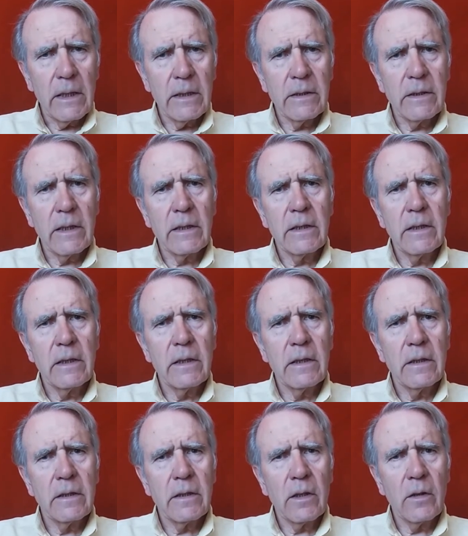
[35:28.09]
And that
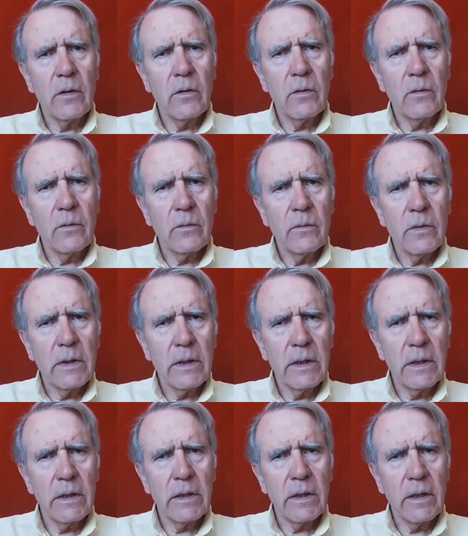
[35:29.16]
is how
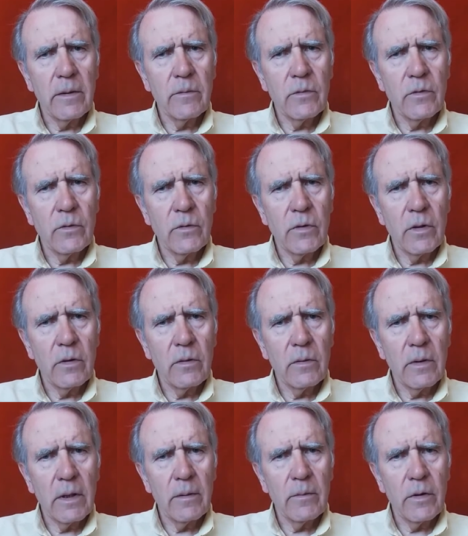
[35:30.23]
he came to
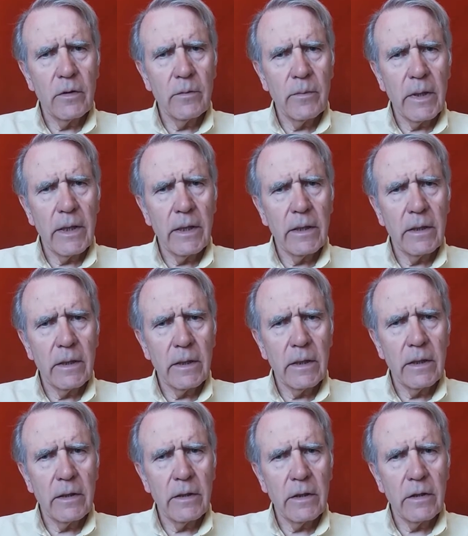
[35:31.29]
know about being
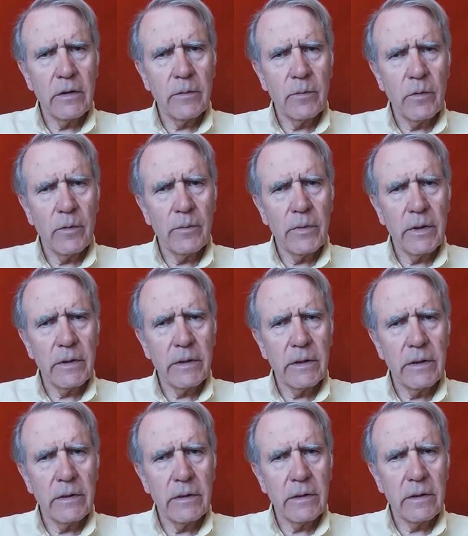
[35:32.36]
and its
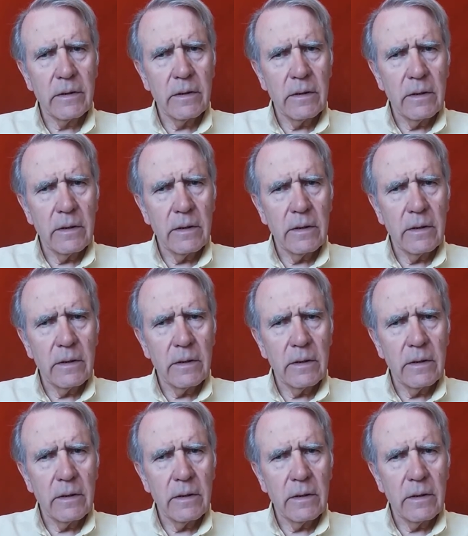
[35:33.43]
properties.